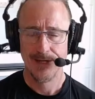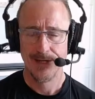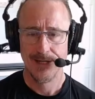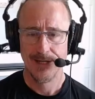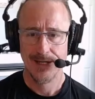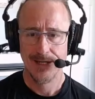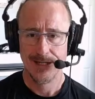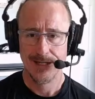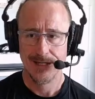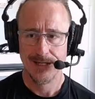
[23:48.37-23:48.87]

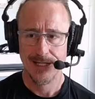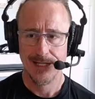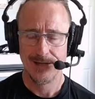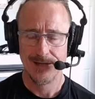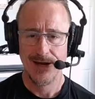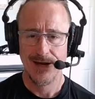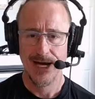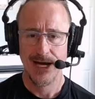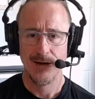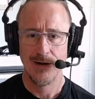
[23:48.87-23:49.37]
And think
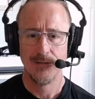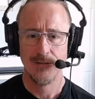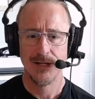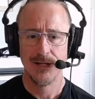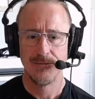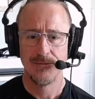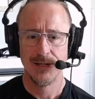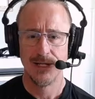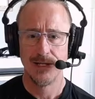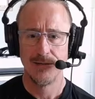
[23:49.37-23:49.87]
of how
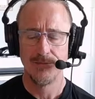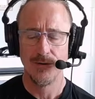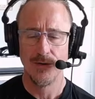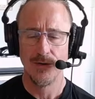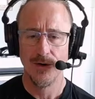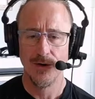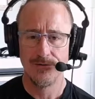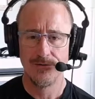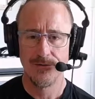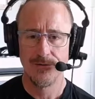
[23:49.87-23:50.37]
many people
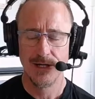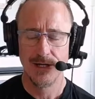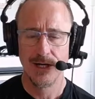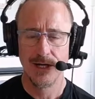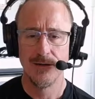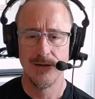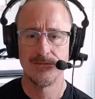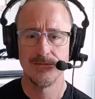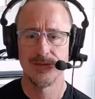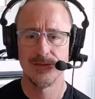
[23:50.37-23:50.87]
have
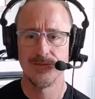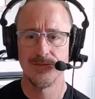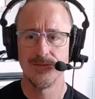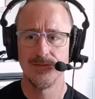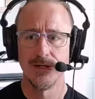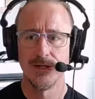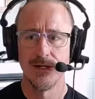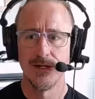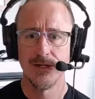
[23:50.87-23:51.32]
come to